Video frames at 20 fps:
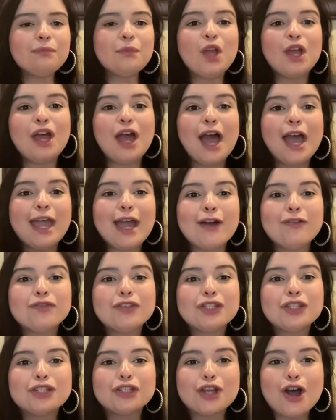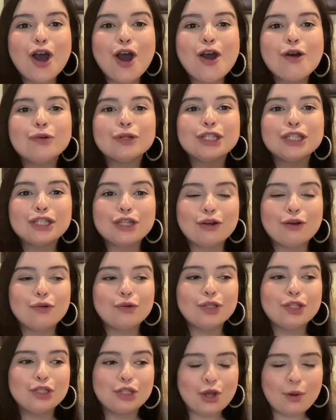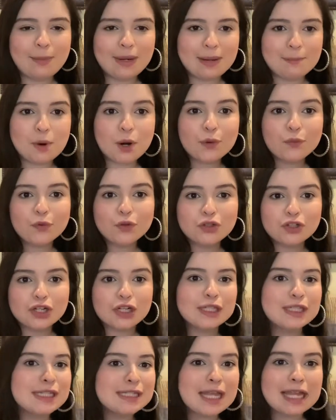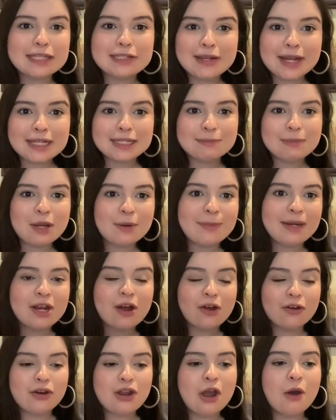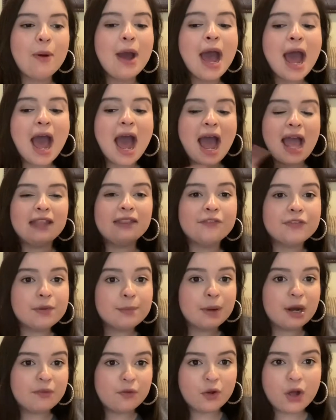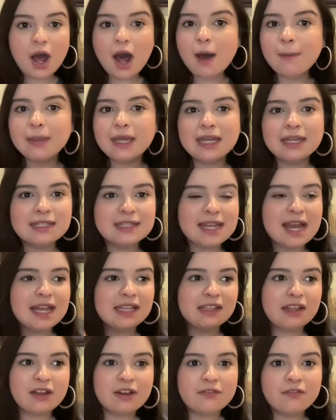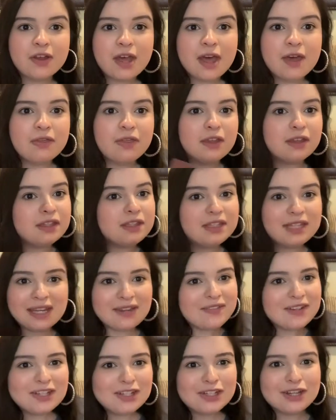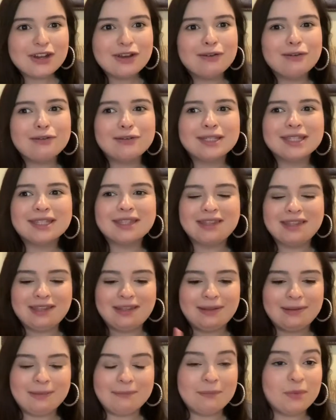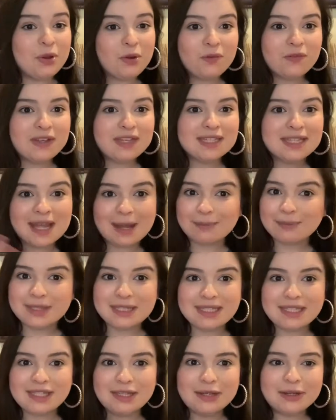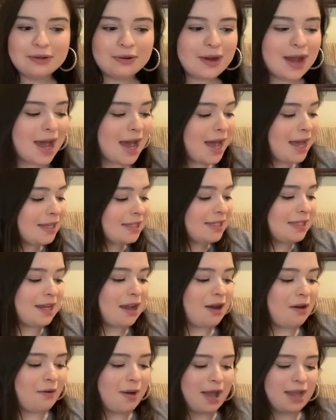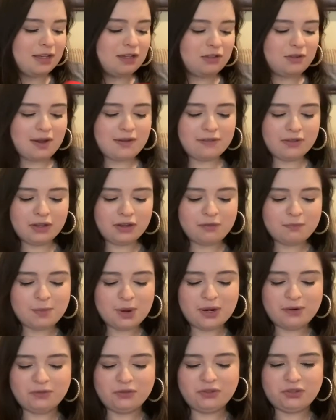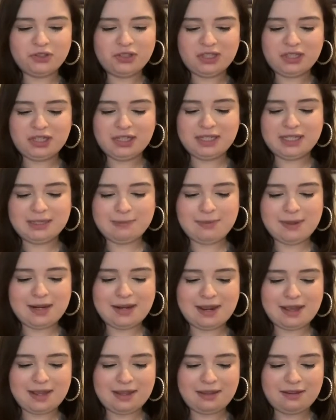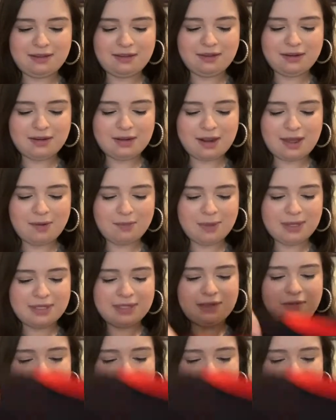I have so many Marvel shirts, because as you guys may or may not know, I love the Marvel comics, I love the TV shows, the movies, the MCU. So I do have a lot of Marvel shirts, but I couldn't help myself